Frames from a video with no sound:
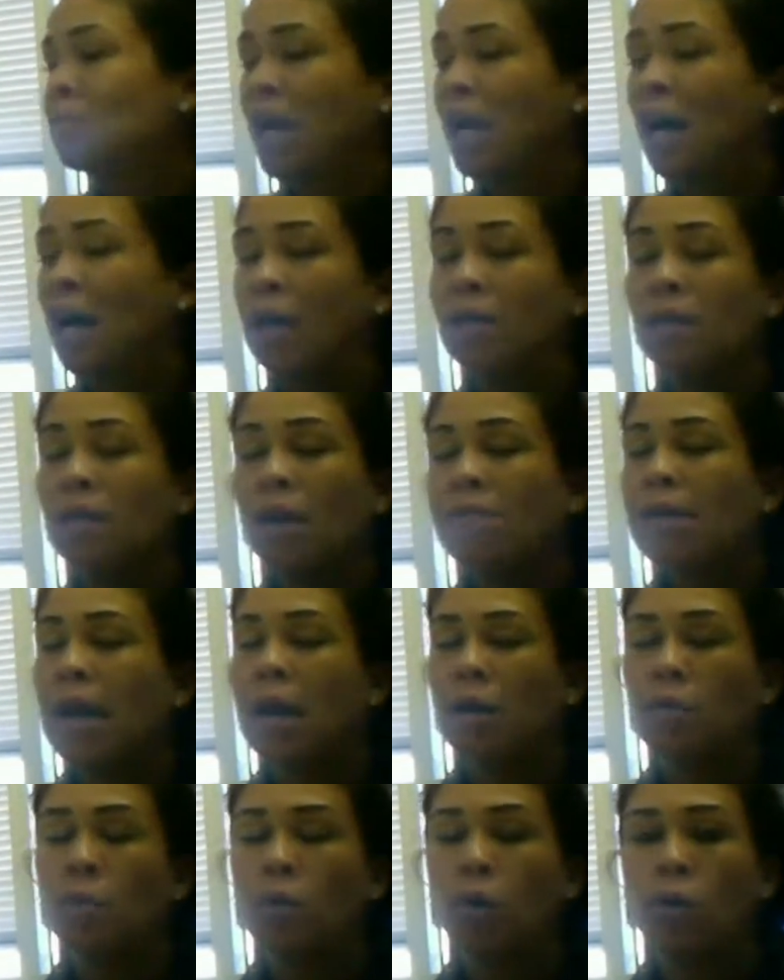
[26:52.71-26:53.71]
Love
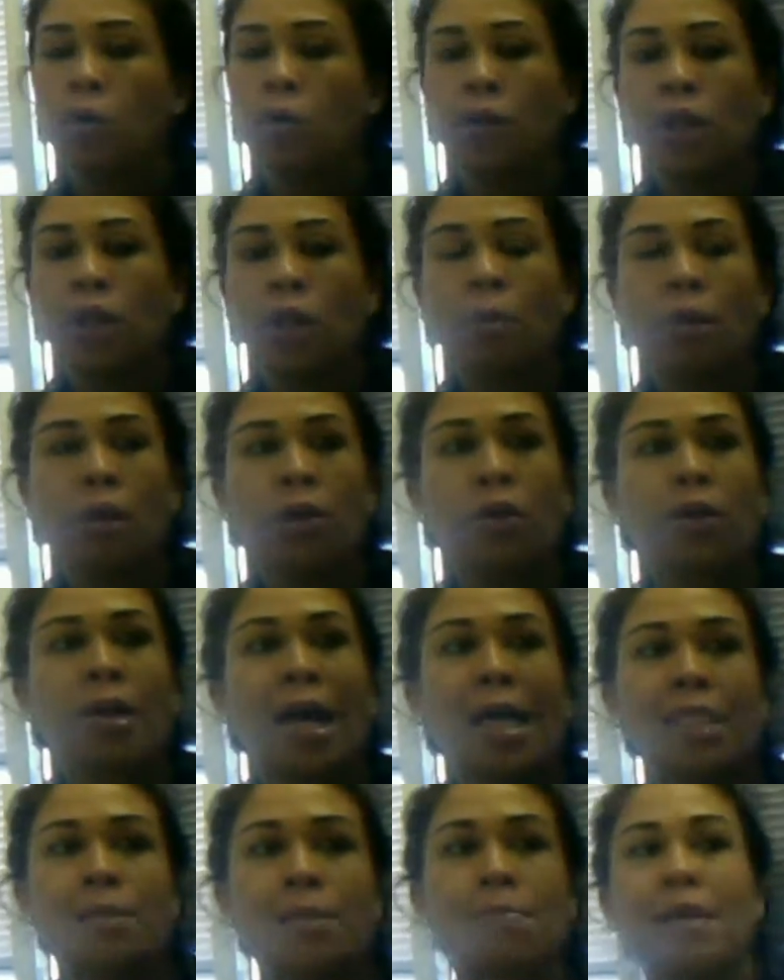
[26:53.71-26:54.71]
that quote, you know, but your
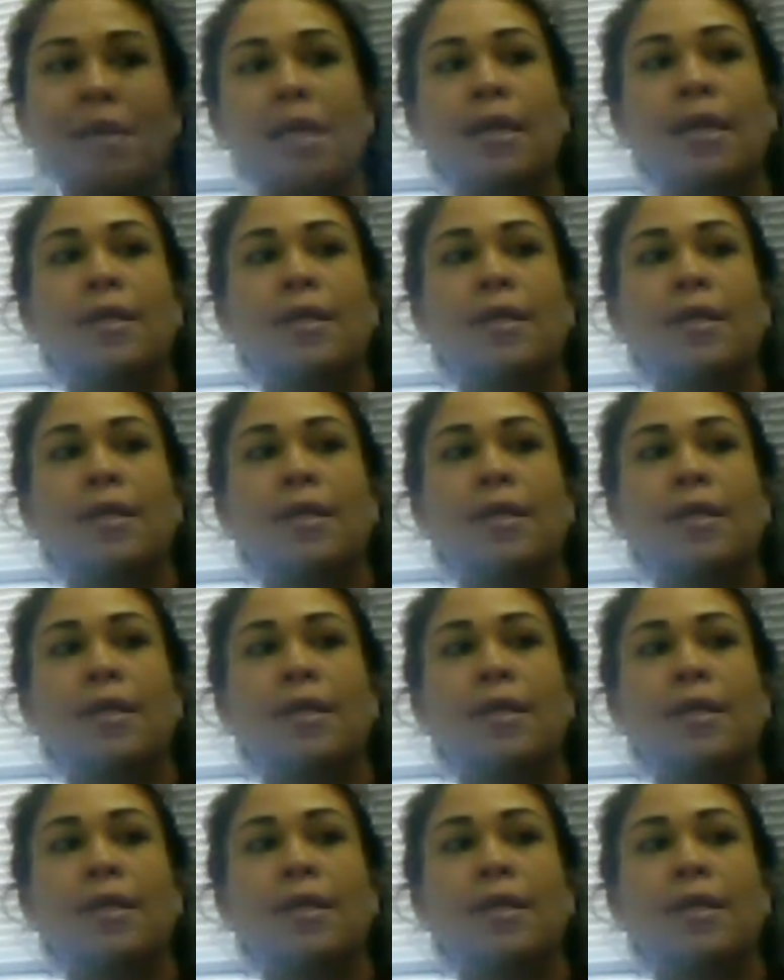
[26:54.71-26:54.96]
guys making